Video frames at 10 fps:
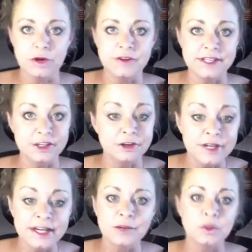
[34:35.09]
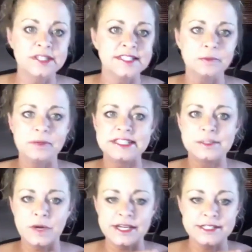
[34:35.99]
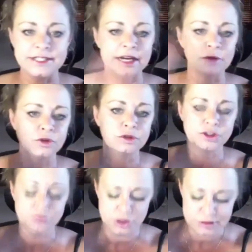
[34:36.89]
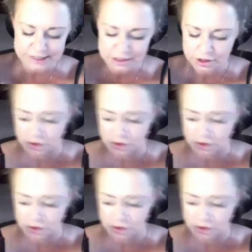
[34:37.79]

on the internet and what's the best way to download your music